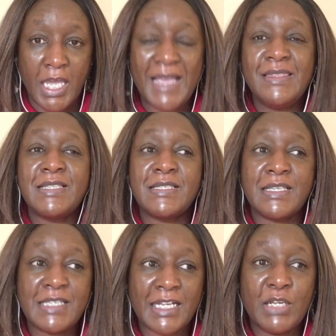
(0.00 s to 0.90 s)
And this is
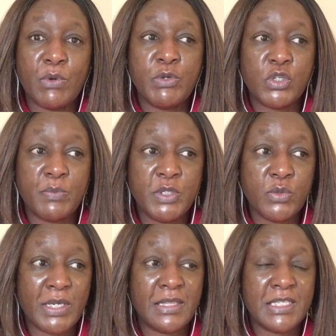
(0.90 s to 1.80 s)
exactly what we should be
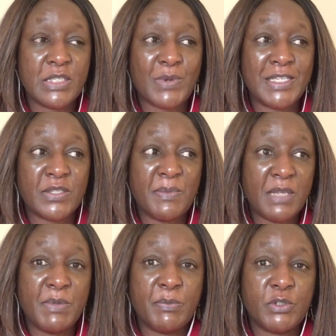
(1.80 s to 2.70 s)
doing. And this is why so
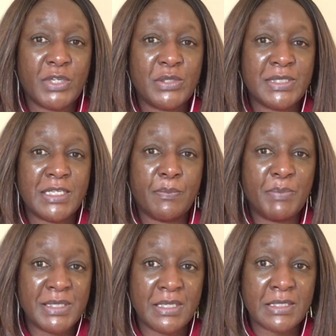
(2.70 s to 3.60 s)
many people try to set
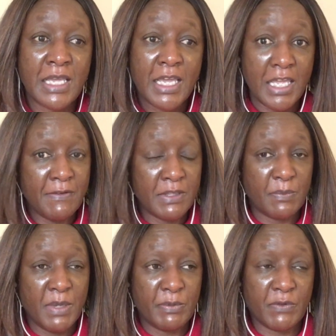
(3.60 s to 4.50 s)
up business, even
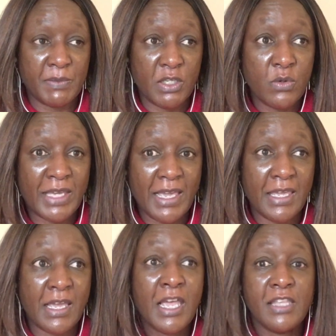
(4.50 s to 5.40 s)
the people from the UK
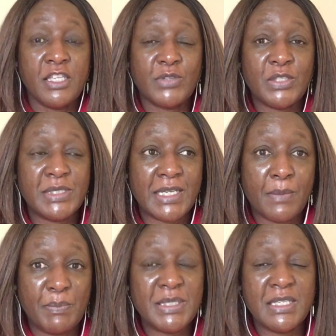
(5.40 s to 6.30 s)
here, they try to set
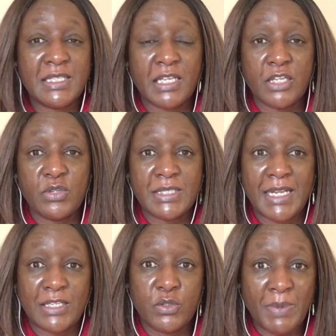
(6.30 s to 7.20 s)
up business in countries
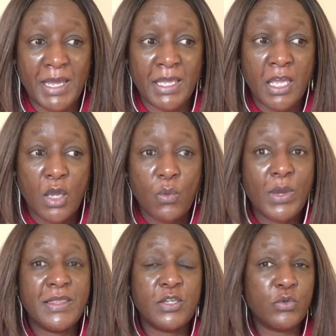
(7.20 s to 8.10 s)
like Dubai,
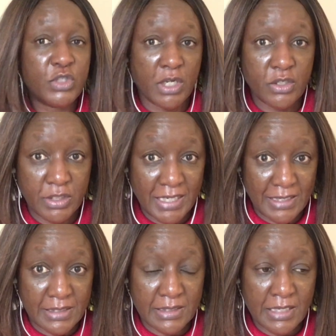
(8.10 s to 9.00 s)
where they don't charge
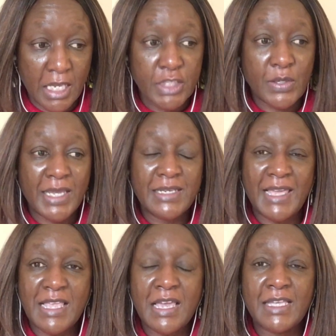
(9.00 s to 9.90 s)
taxes. So in
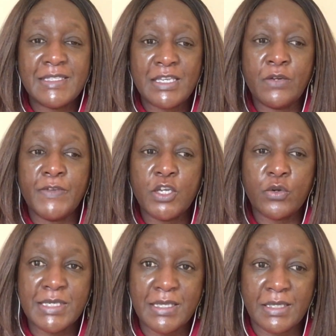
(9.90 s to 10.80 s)
Kenya, instead of
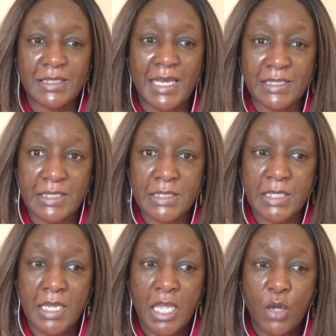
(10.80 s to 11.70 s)
increasing the taxes,
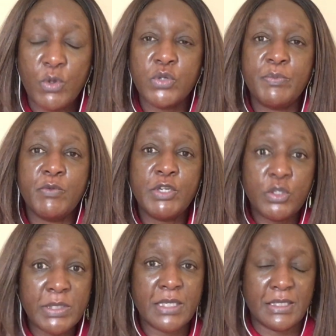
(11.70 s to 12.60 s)
we should be
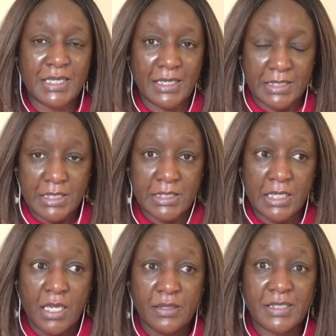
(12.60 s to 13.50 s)
reducing the taxes,
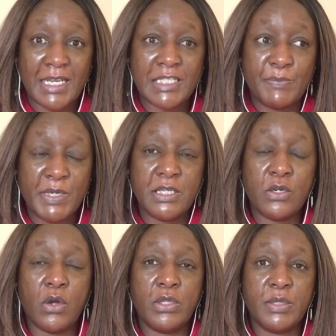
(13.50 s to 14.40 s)
the tax
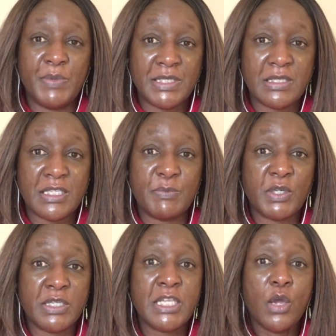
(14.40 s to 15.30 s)
burden on the businesses,
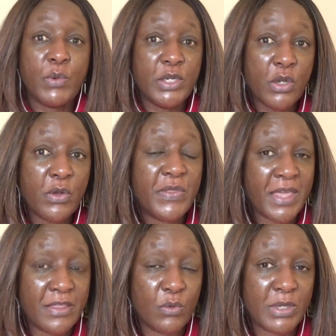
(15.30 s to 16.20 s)
because we know
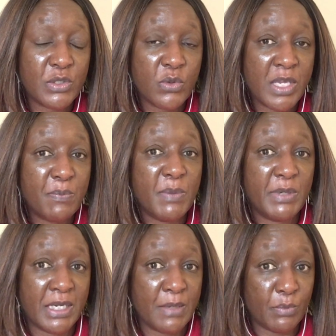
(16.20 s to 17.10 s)
they are the ones who keep
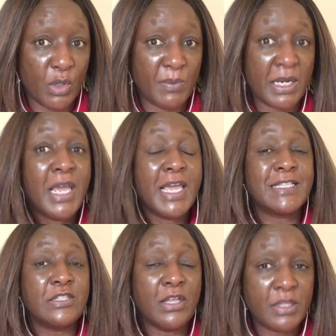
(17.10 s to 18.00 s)
people in employment.
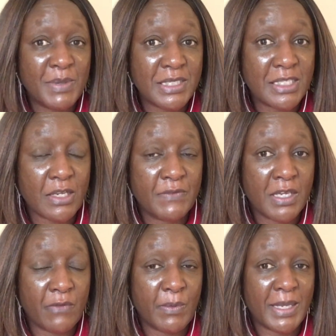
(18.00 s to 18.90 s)
It's not the business of the
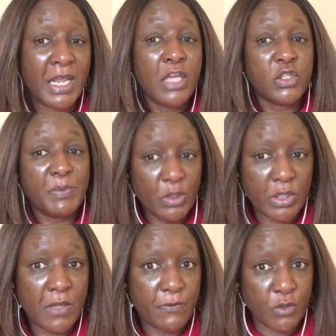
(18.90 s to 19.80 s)
government to be
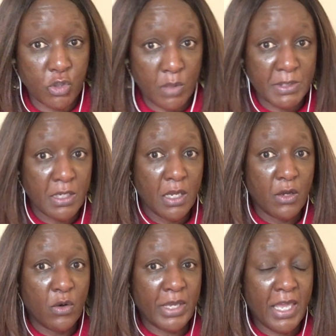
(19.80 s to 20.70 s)
looking for jobs,
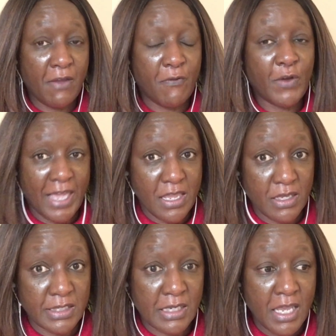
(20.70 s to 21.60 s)
okay, for
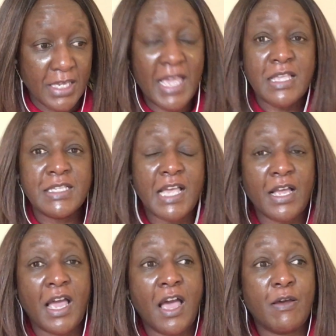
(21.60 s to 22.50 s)
Kenyans. Kenyans
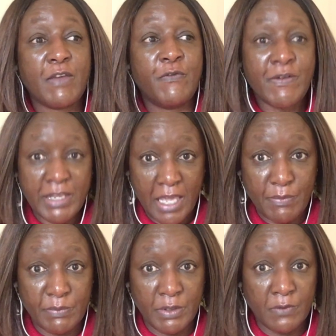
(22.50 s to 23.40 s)
are very
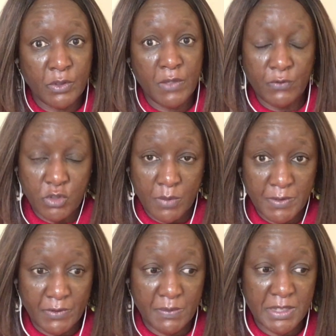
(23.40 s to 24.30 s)
capable of looking for
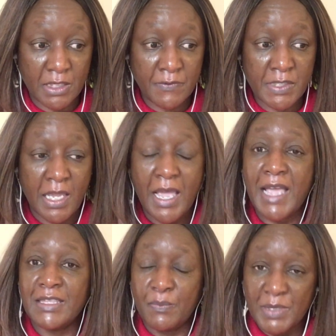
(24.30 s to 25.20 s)
jobs for themselves,
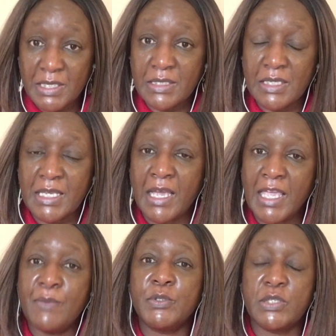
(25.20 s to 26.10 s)
and the businesses are
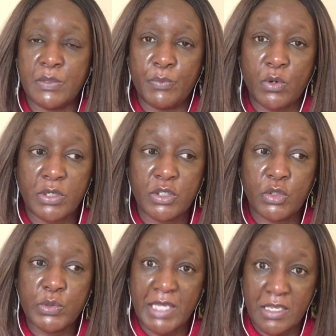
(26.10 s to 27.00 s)
able to support
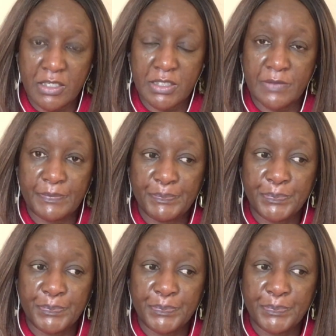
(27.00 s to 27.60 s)
those Kenyans.